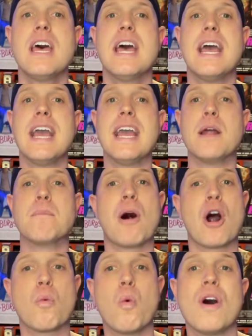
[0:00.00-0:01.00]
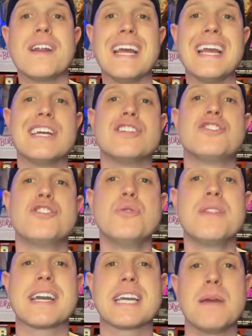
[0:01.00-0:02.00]
in part 1 and 2
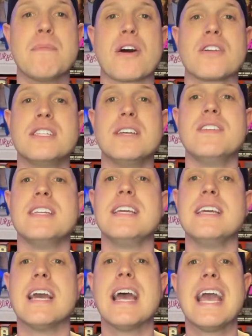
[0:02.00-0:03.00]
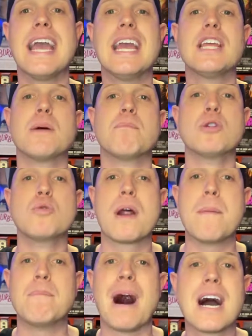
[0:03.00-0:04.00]
that came out on DVD and the Blu-ray
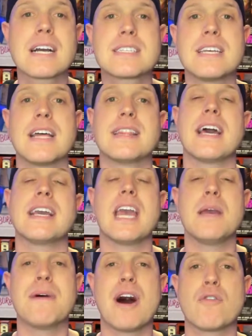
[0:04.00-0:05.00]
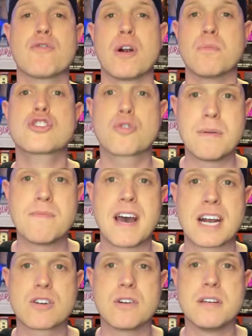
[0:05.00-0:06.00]
box set that came out from Scream
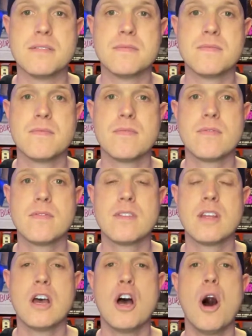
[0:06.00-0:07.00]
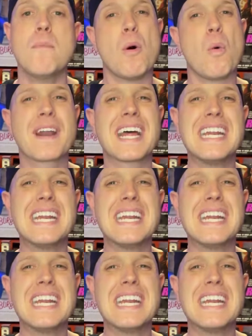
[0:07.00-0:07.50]
Factory. But what I didn't